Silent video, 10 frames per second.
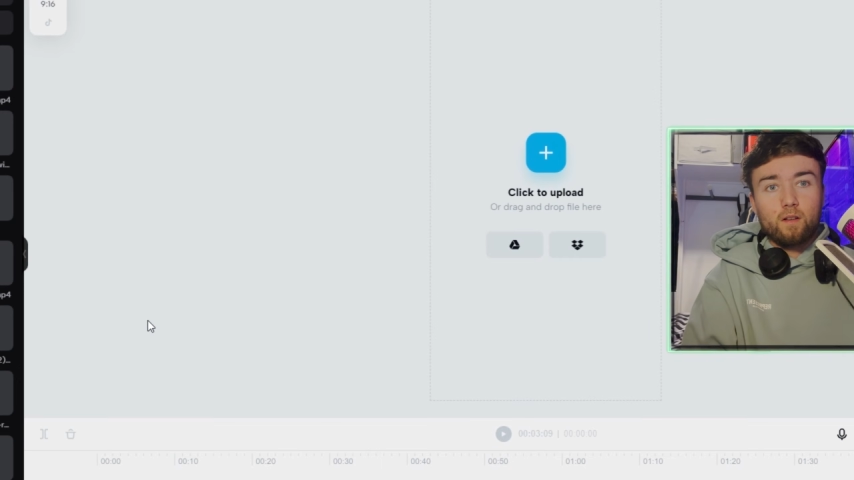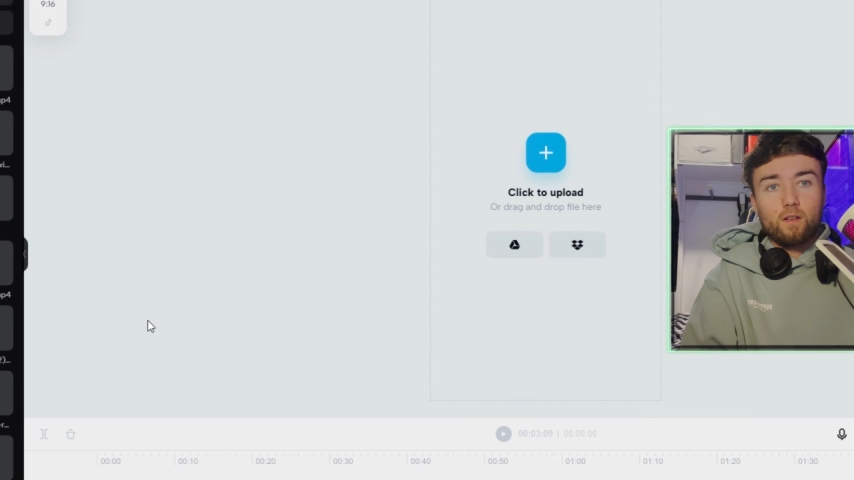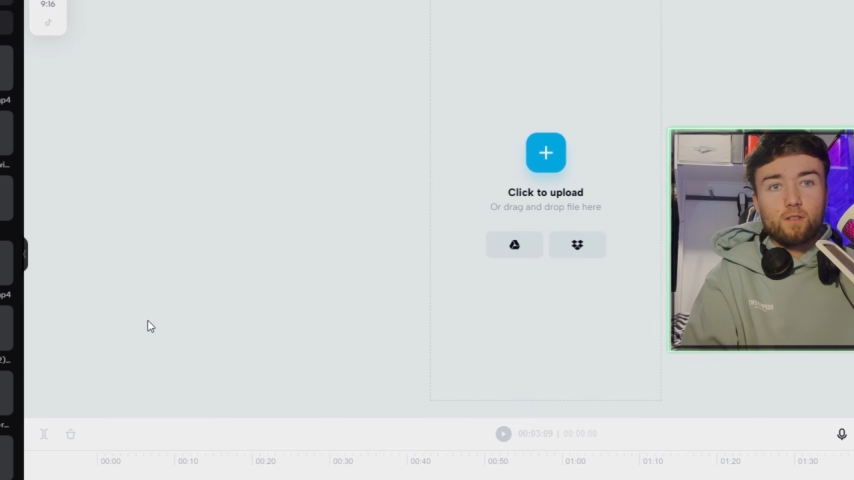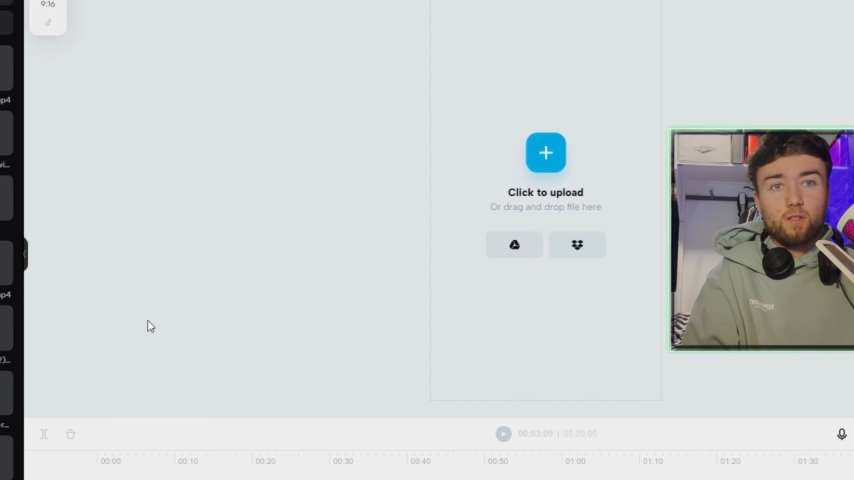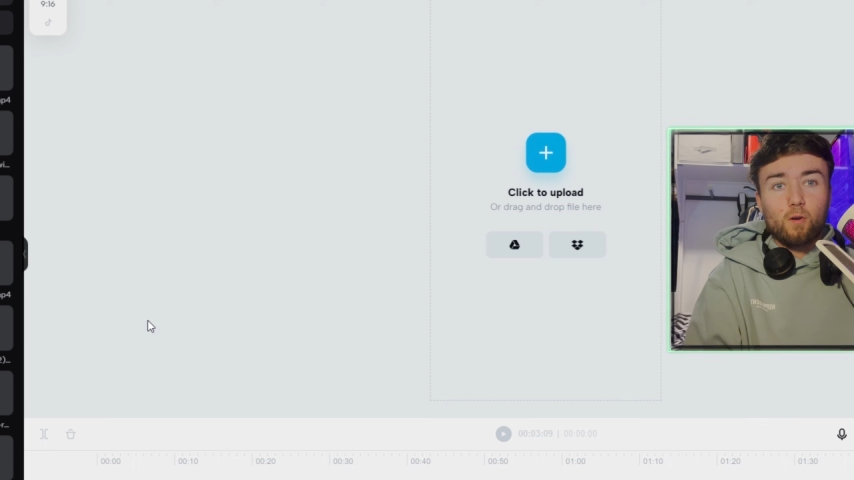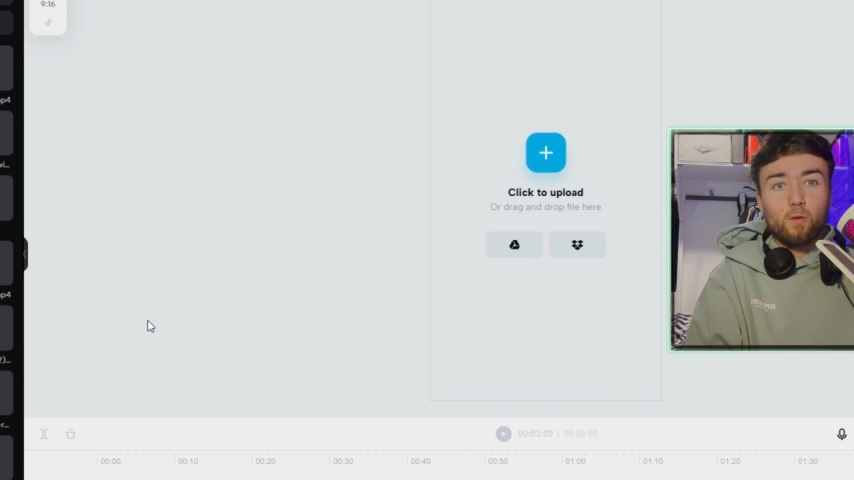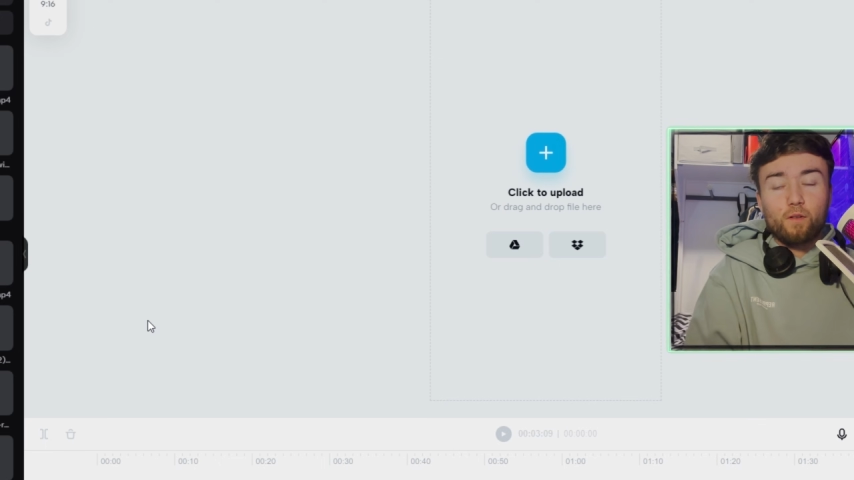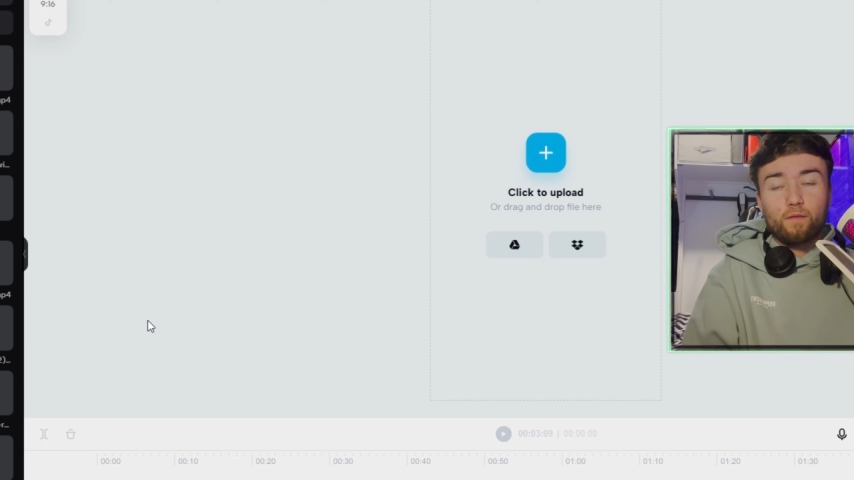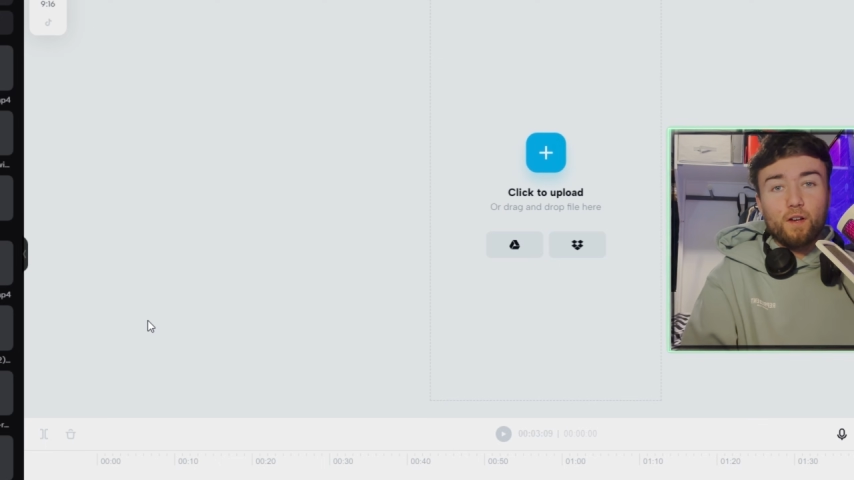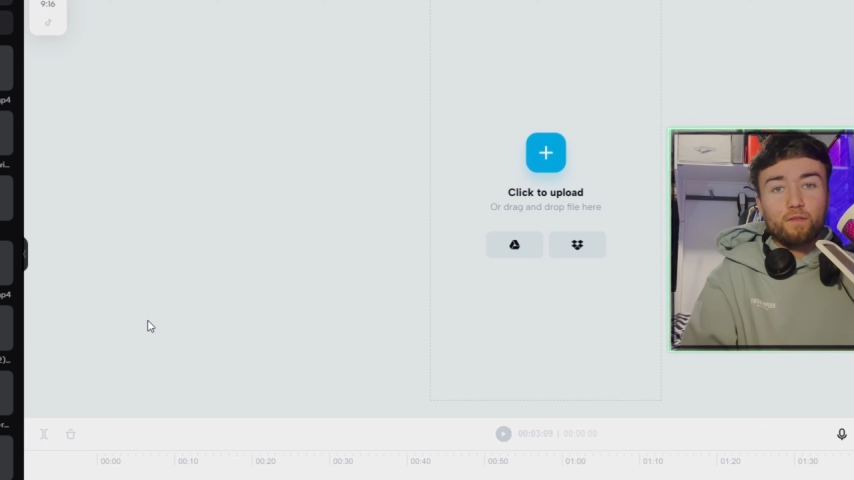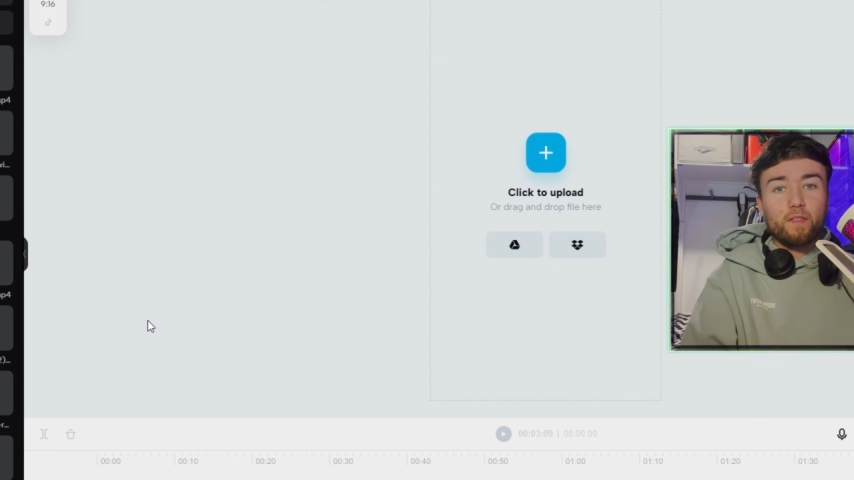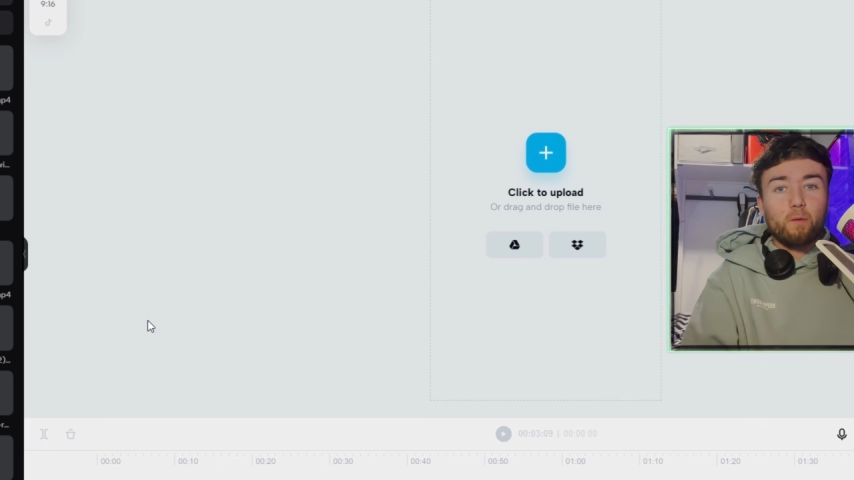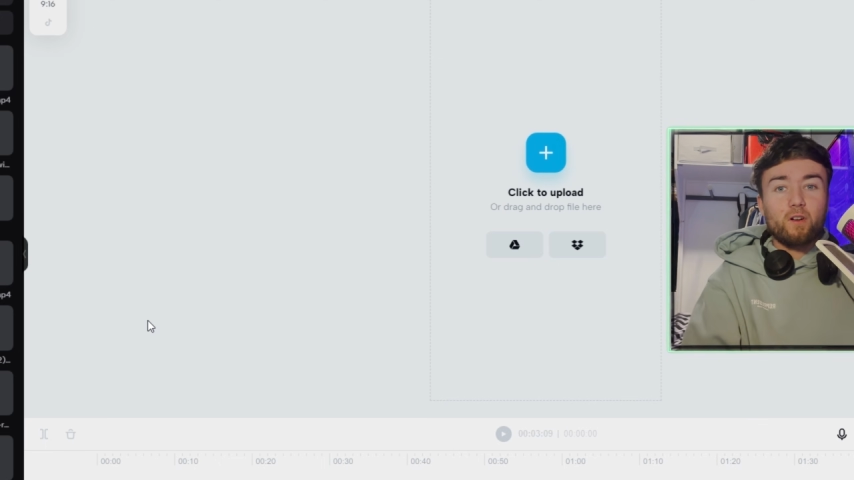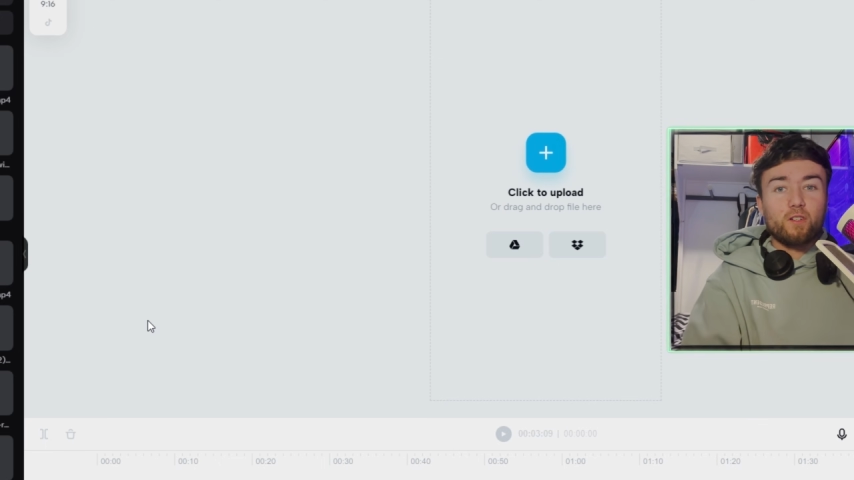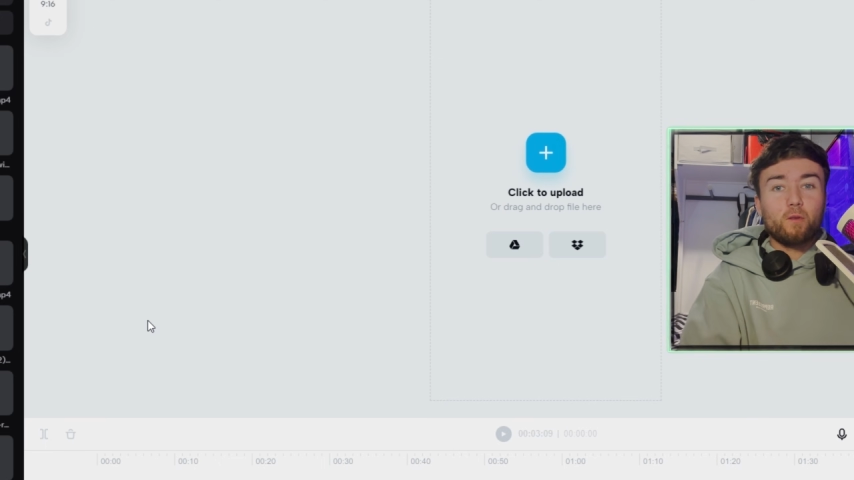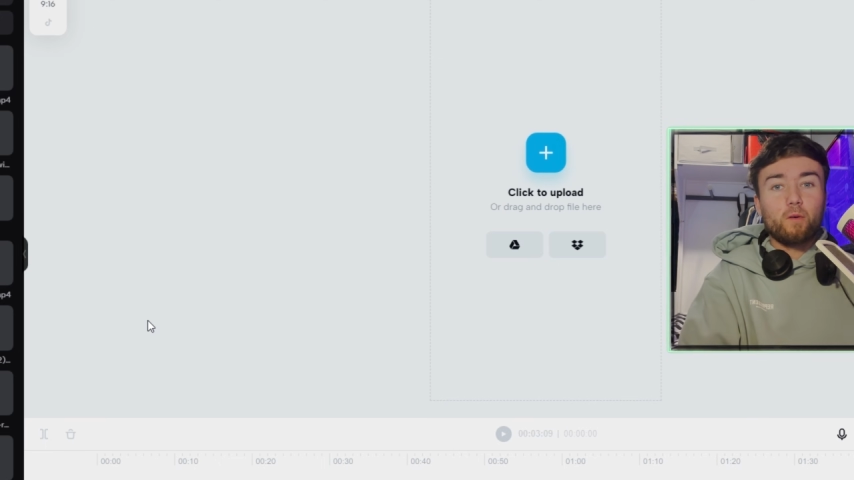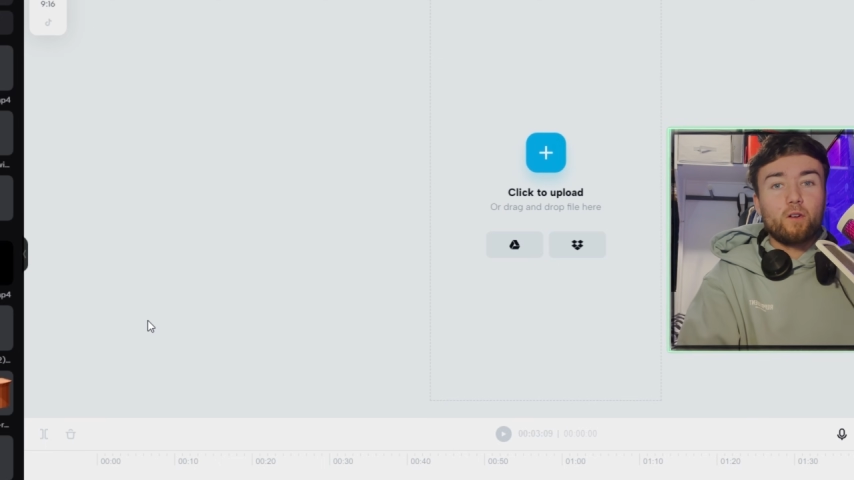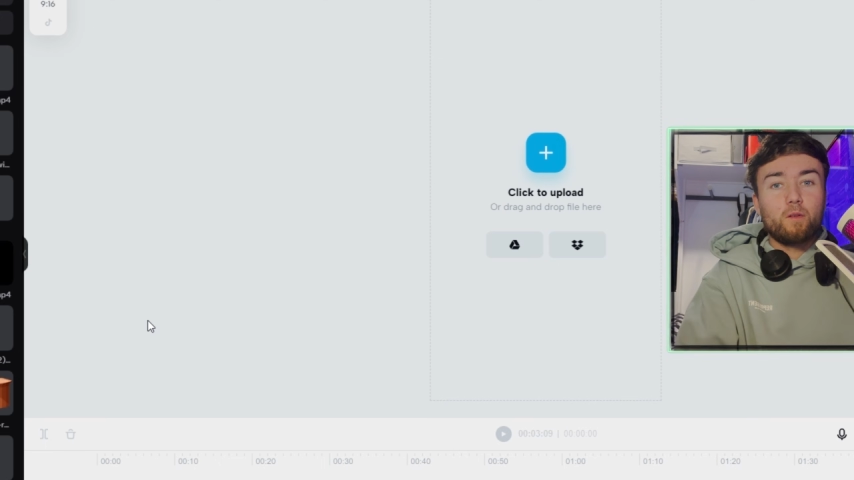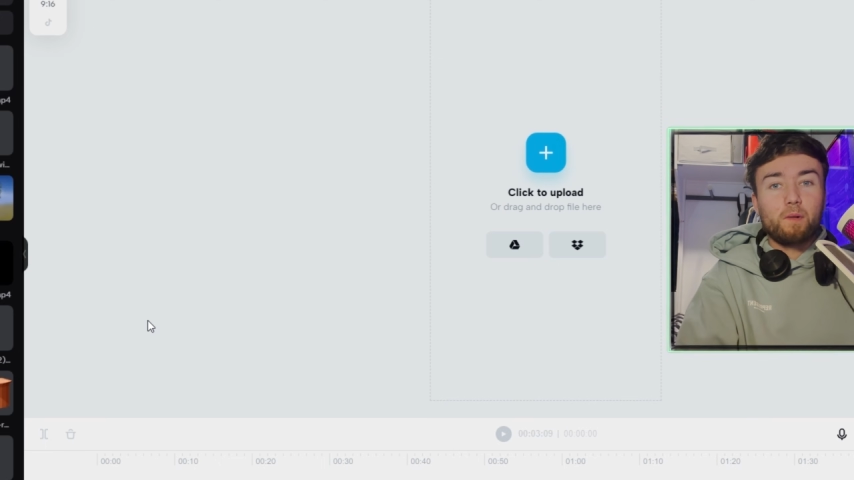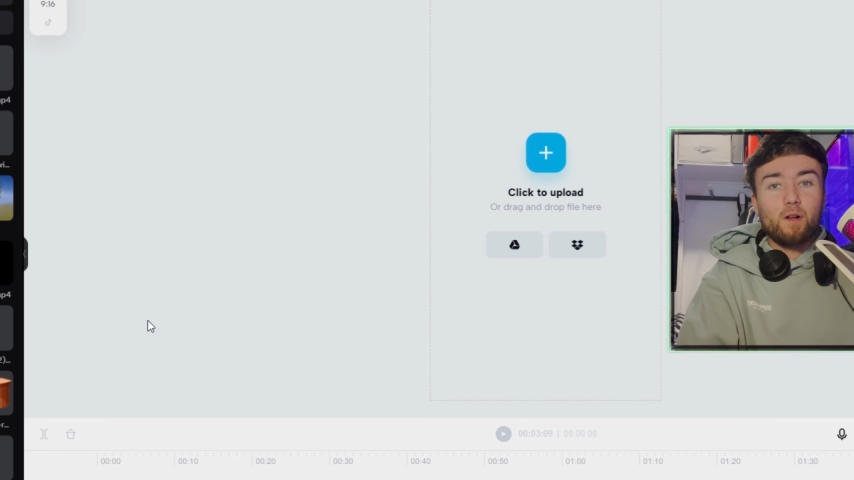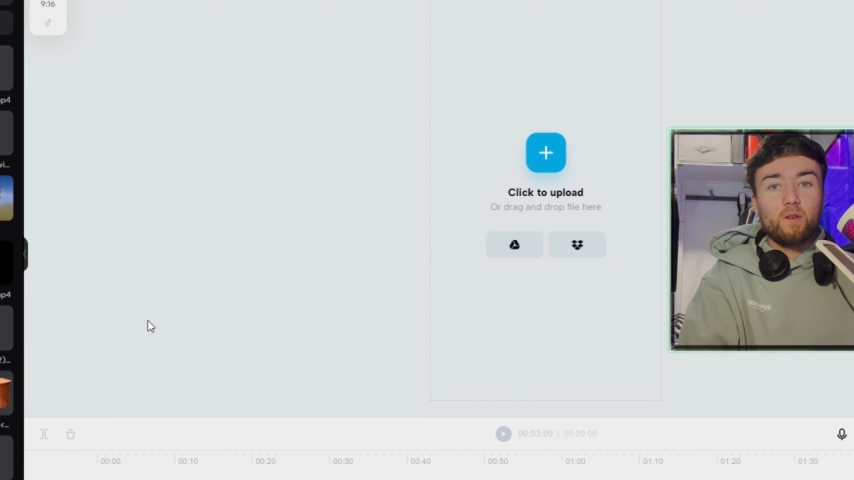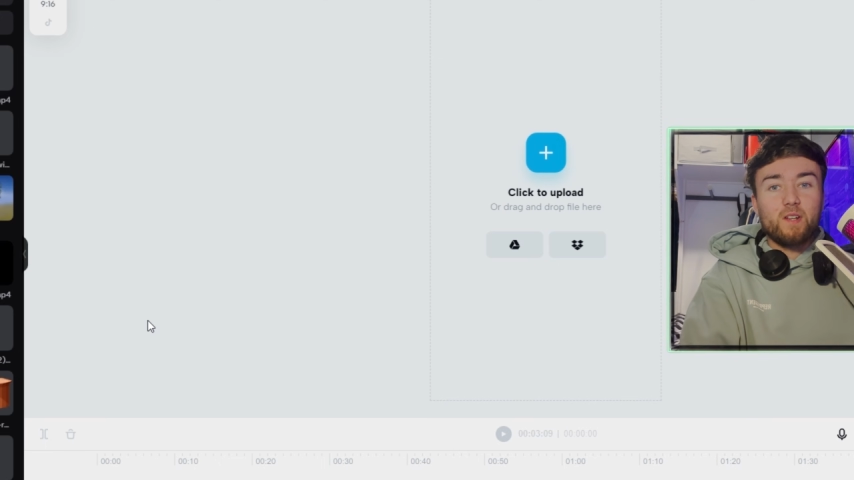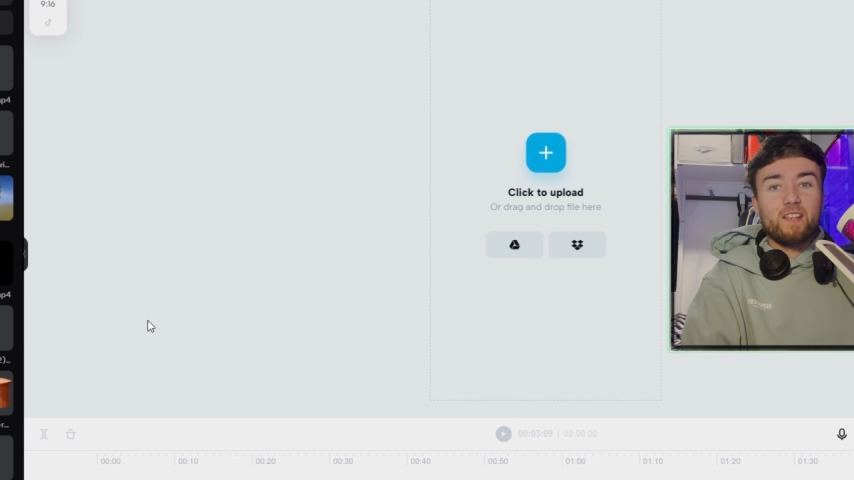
So the first thing that we're actually going to want to upload